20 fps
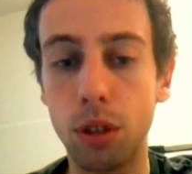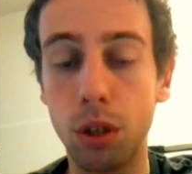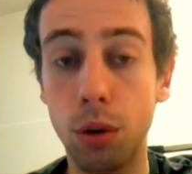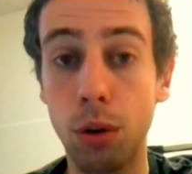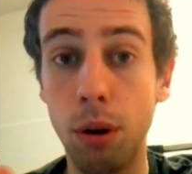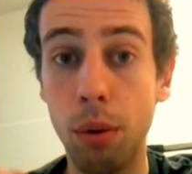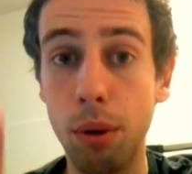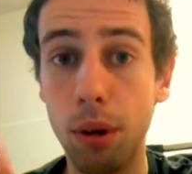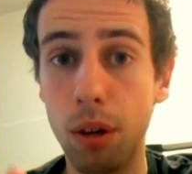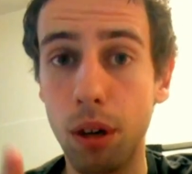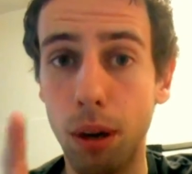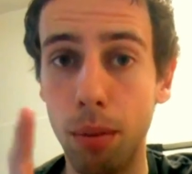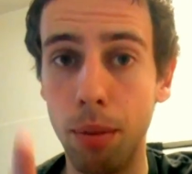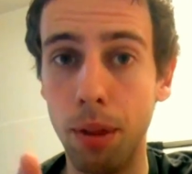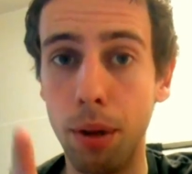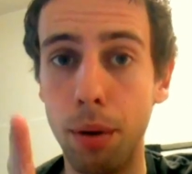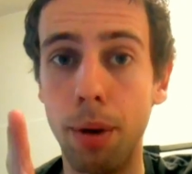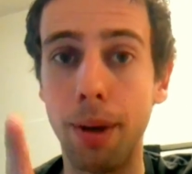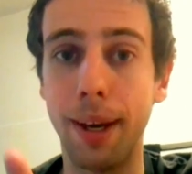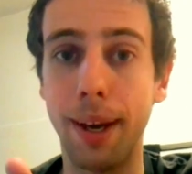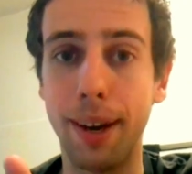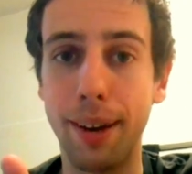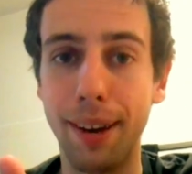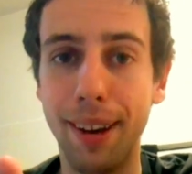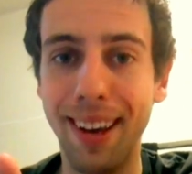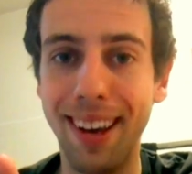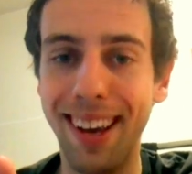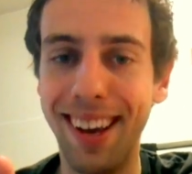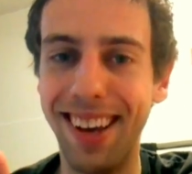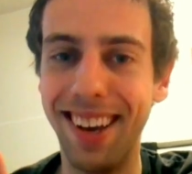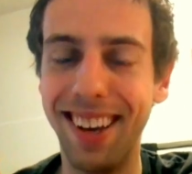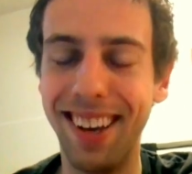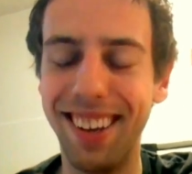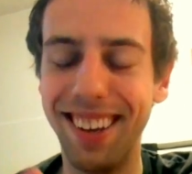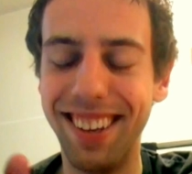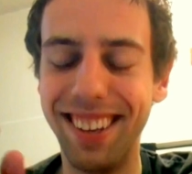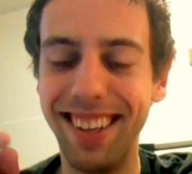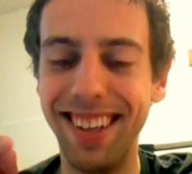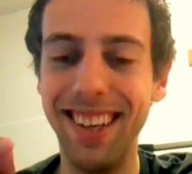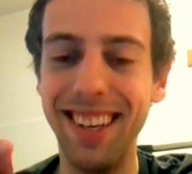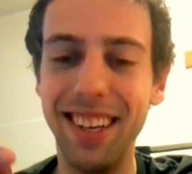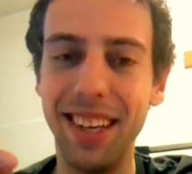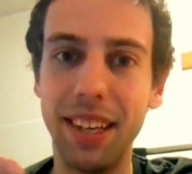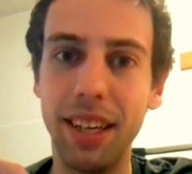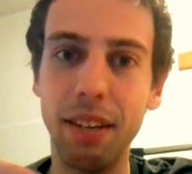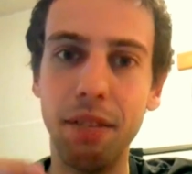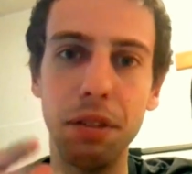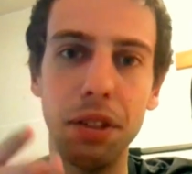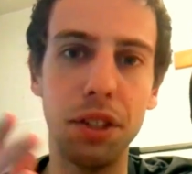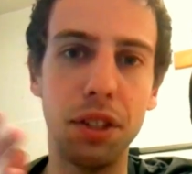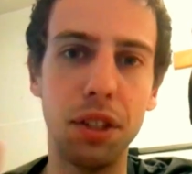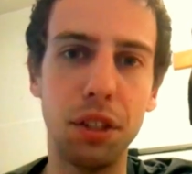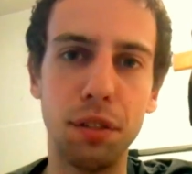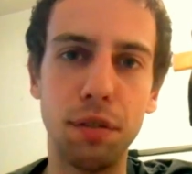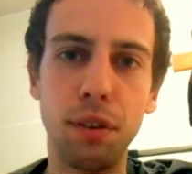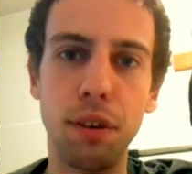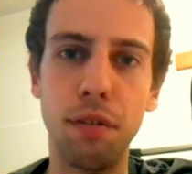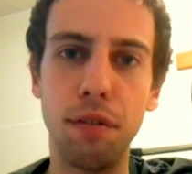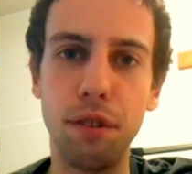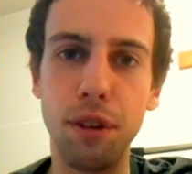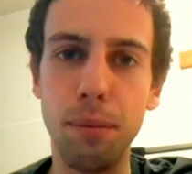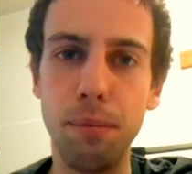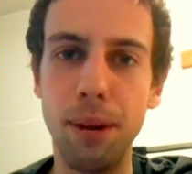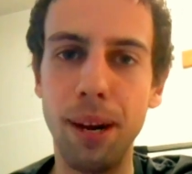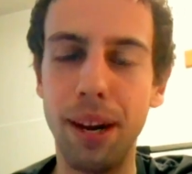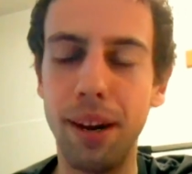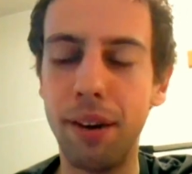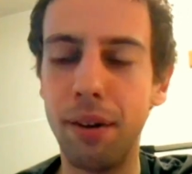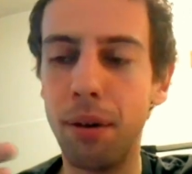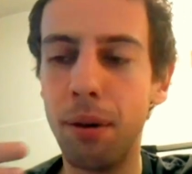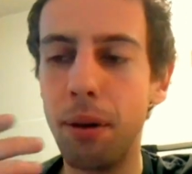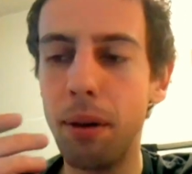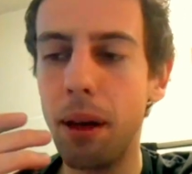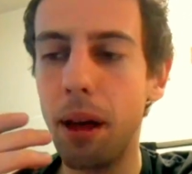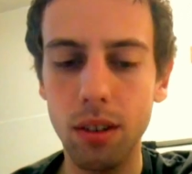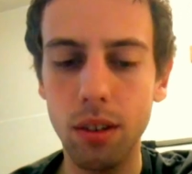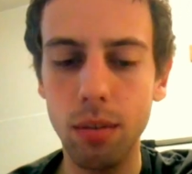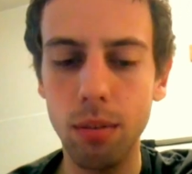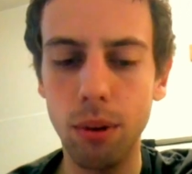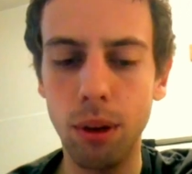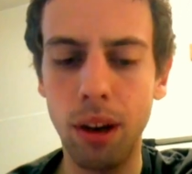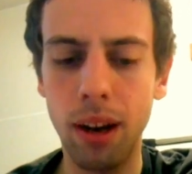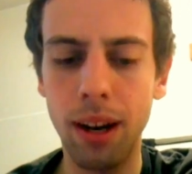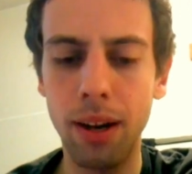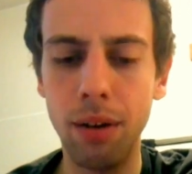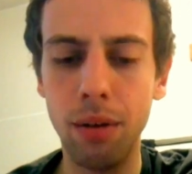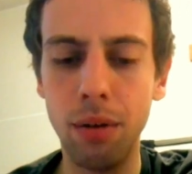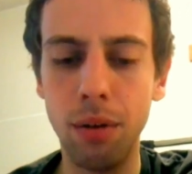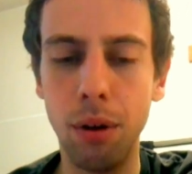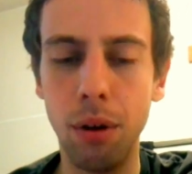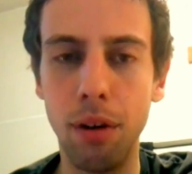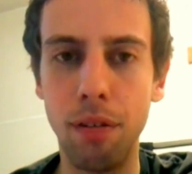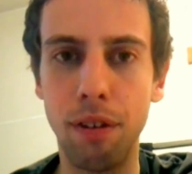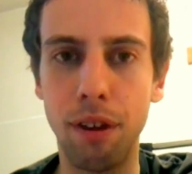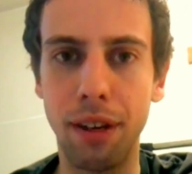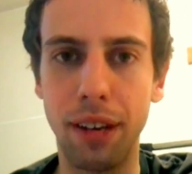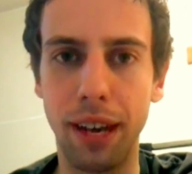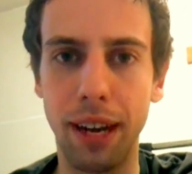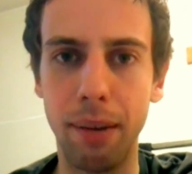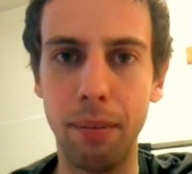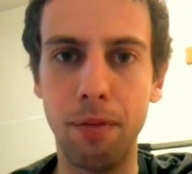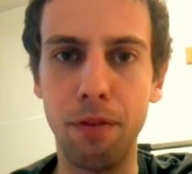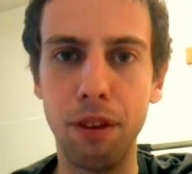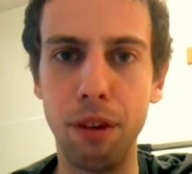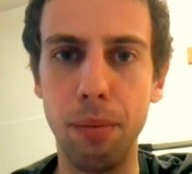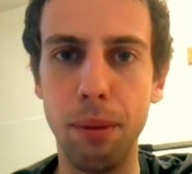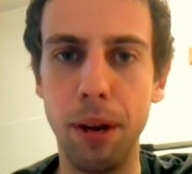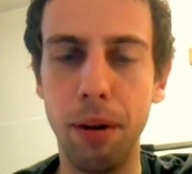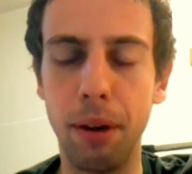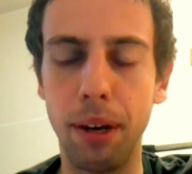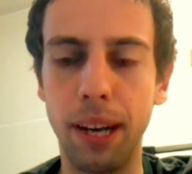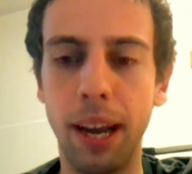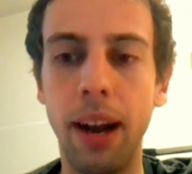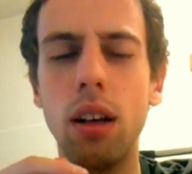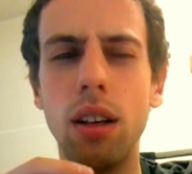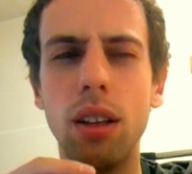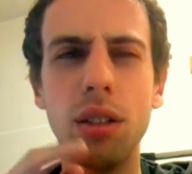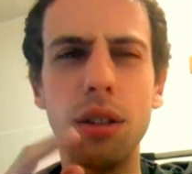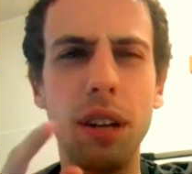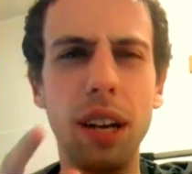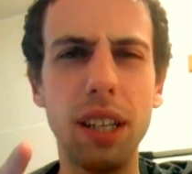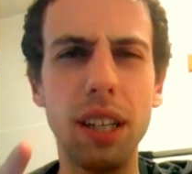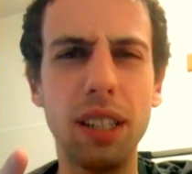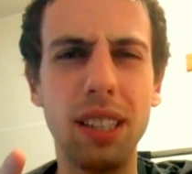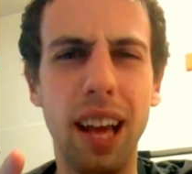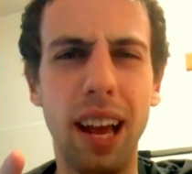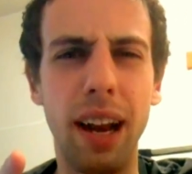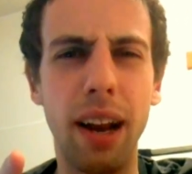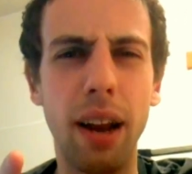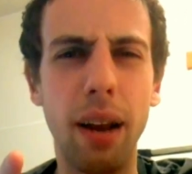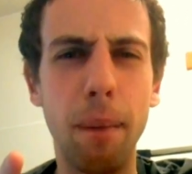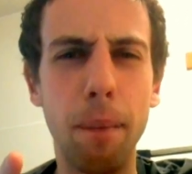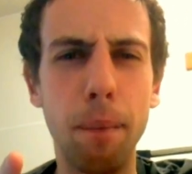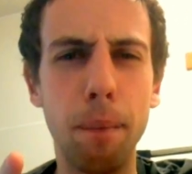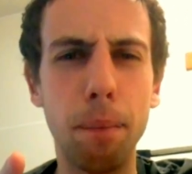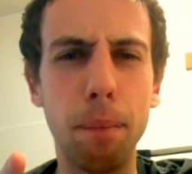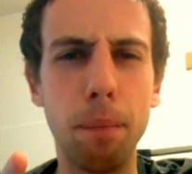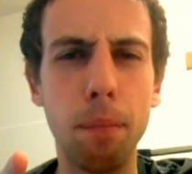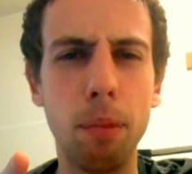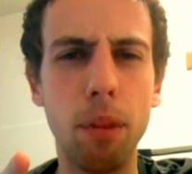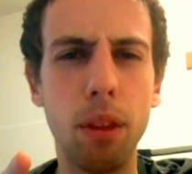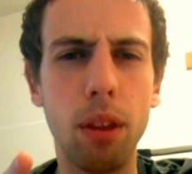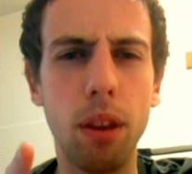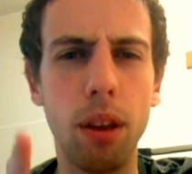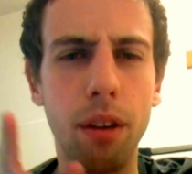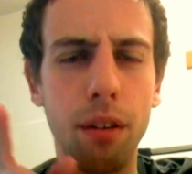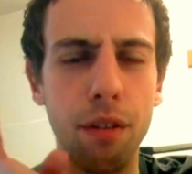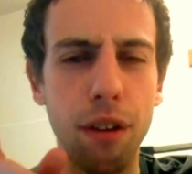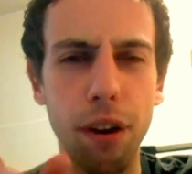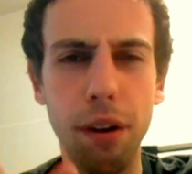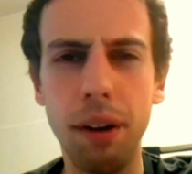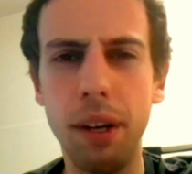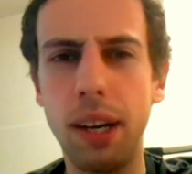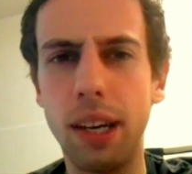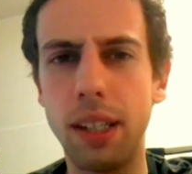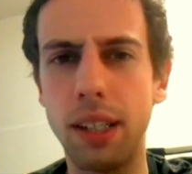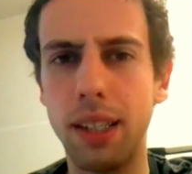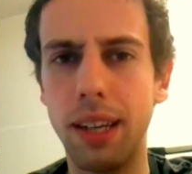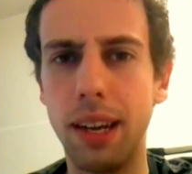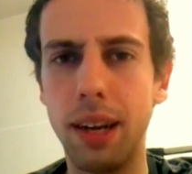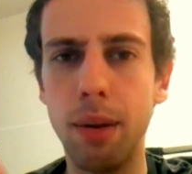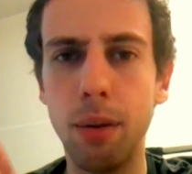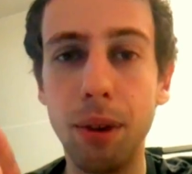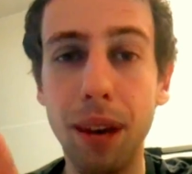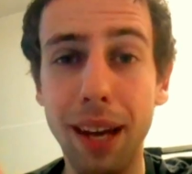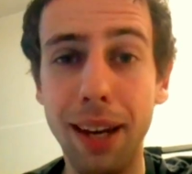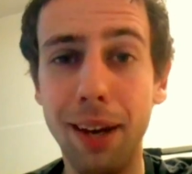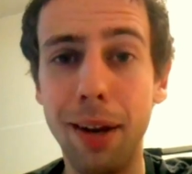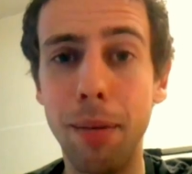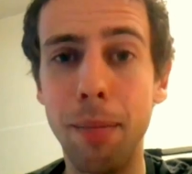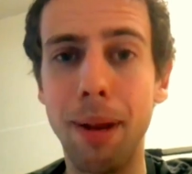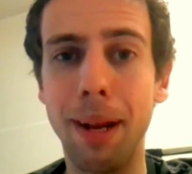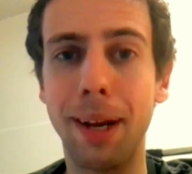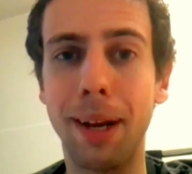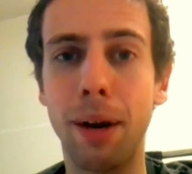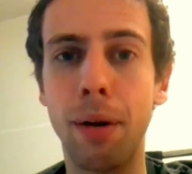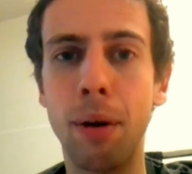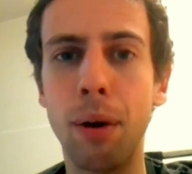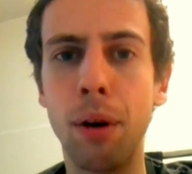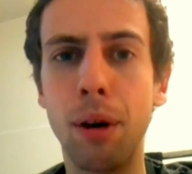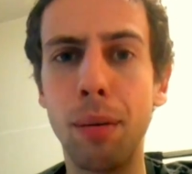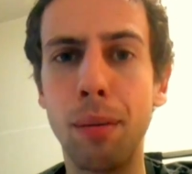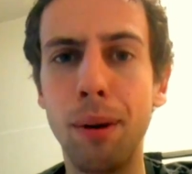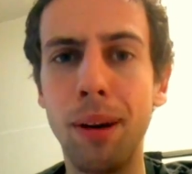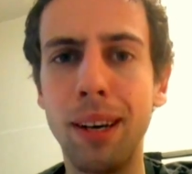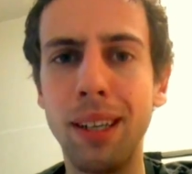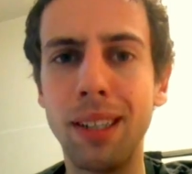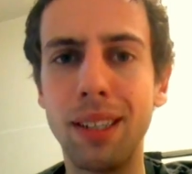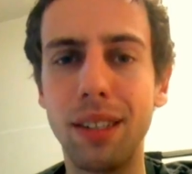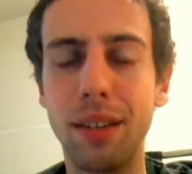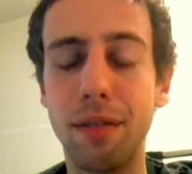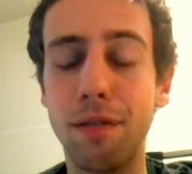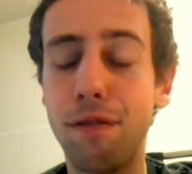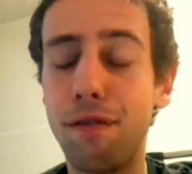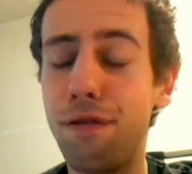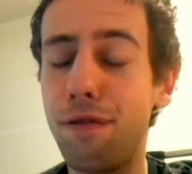So I will come there again. If it's just for the free beer, you know, but I don't know if I'll get free beer again. So that's that. Very nice day. We ended up at a karaoke place,